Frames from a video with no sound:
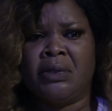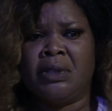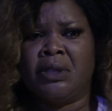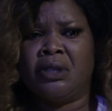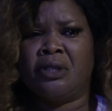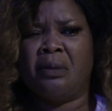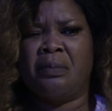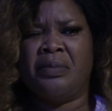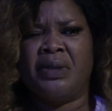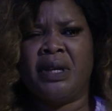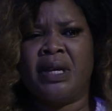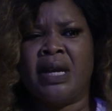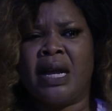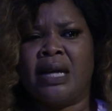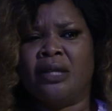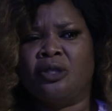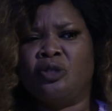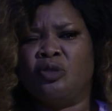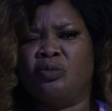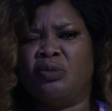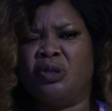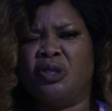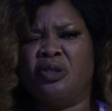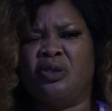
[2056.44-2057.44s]
Something
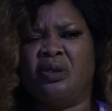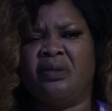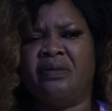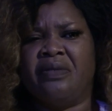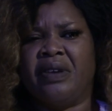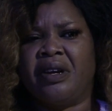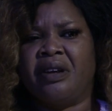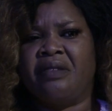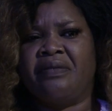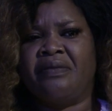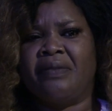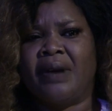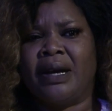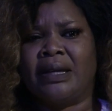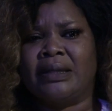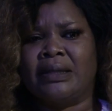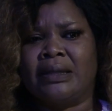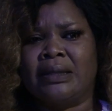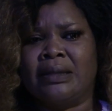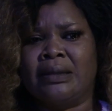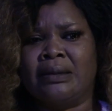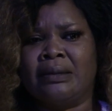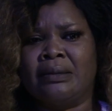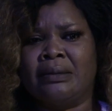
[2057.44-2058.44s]
has to be done very
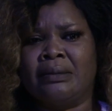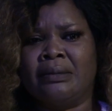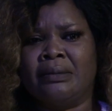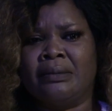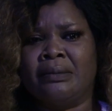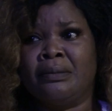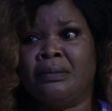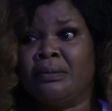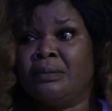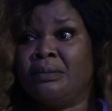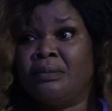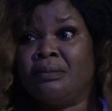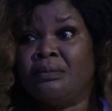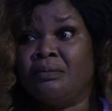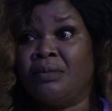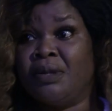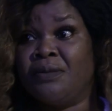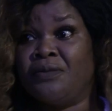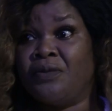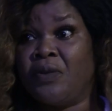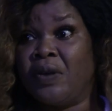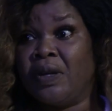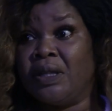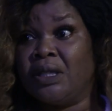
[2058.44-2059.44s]
fast
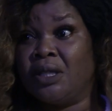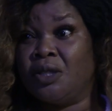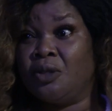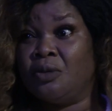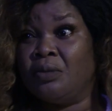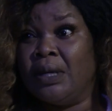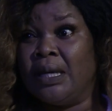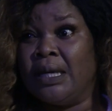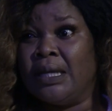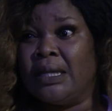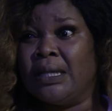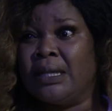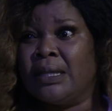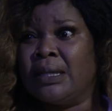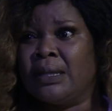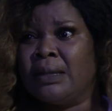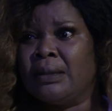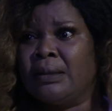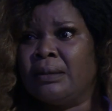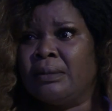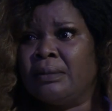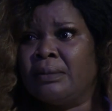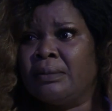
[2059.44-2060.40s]
before it's too late.